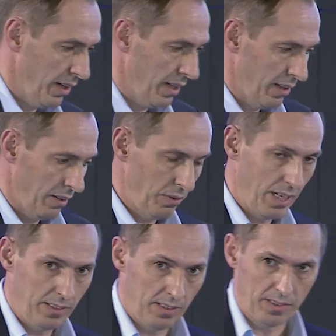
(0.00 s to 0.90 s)
and we
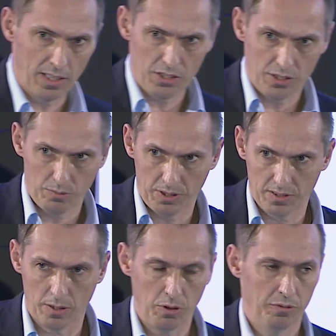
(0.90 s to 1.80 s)
had discussions with
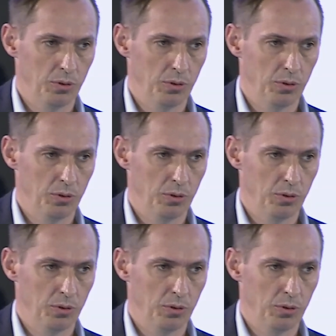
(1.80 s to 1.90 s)
some of